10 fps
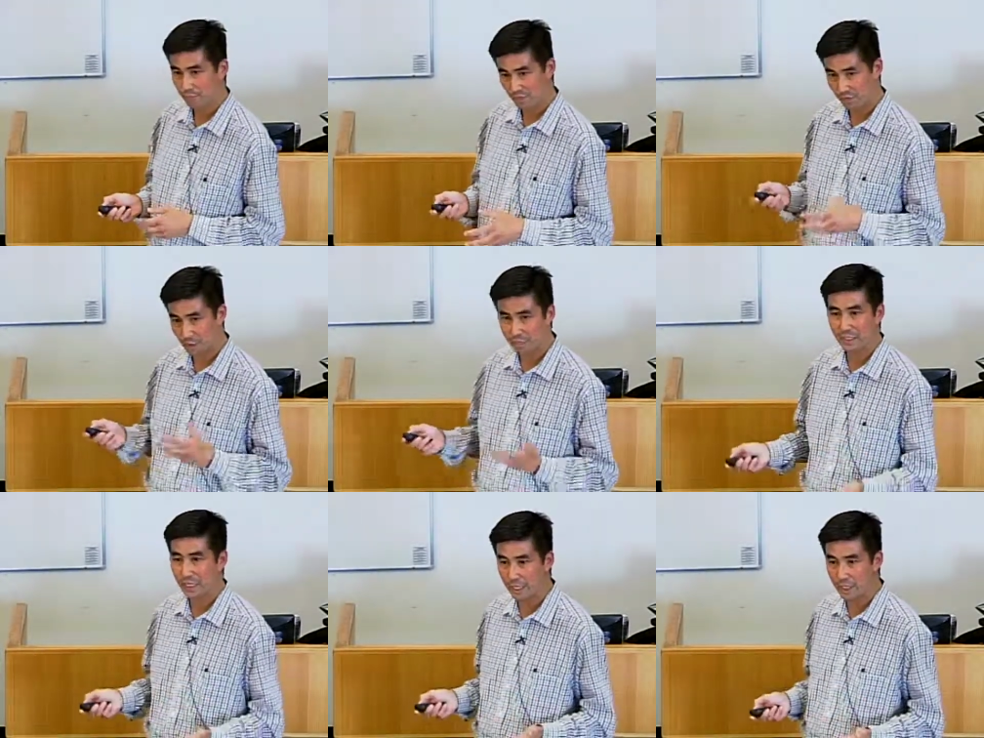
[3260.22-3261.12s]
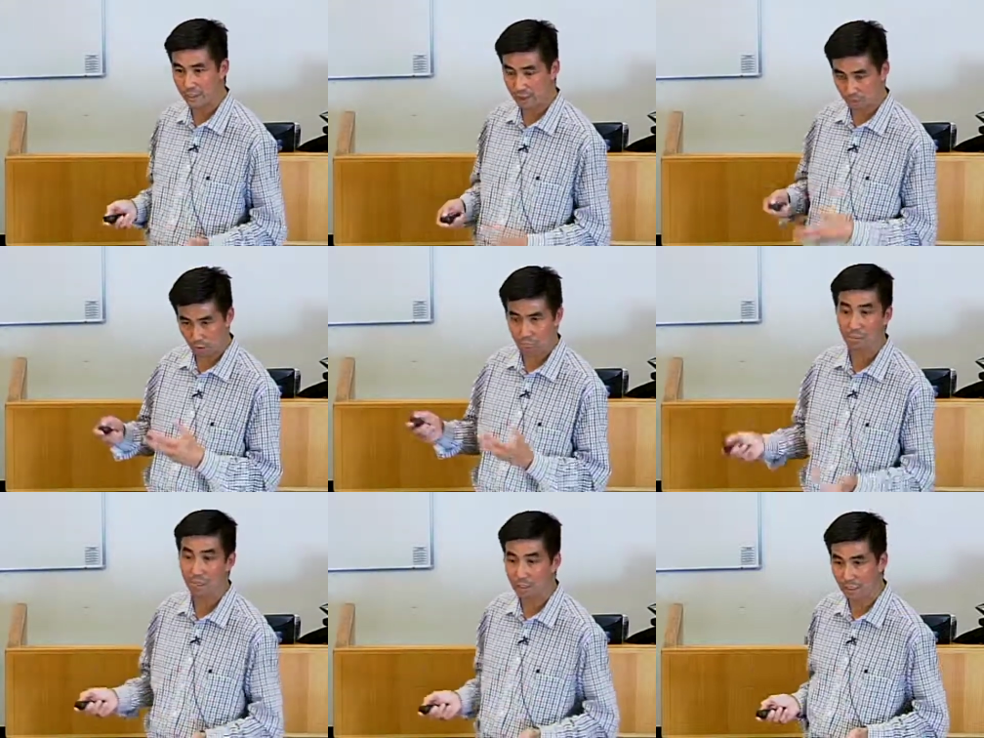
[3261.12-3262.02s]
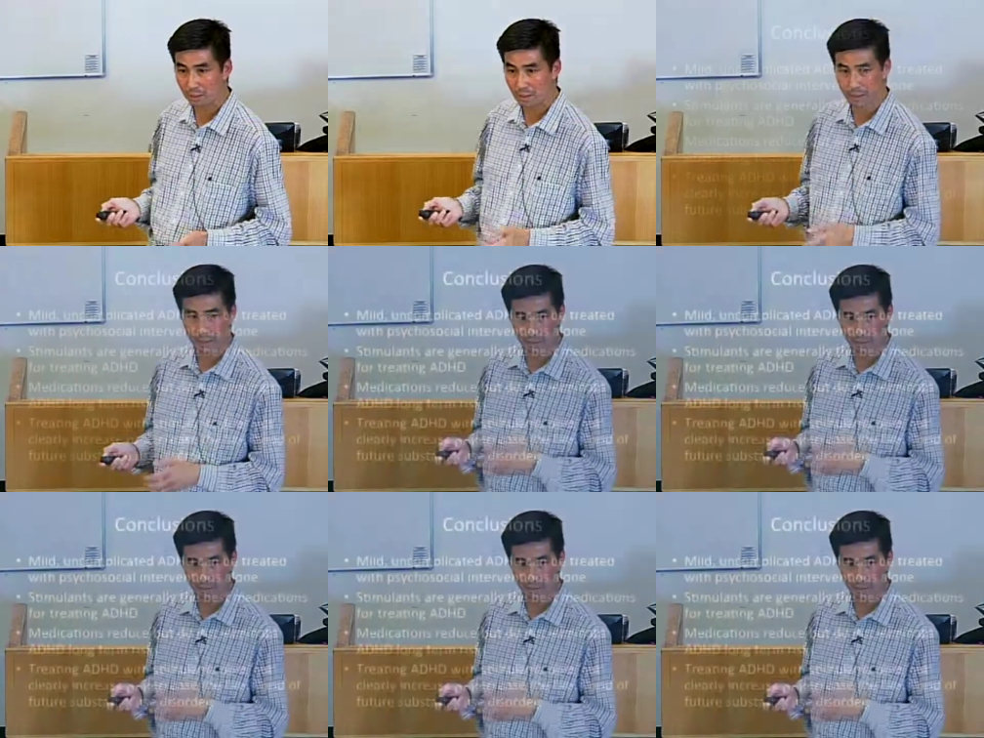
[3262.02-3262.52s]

if you use medication, it will help outcomes, but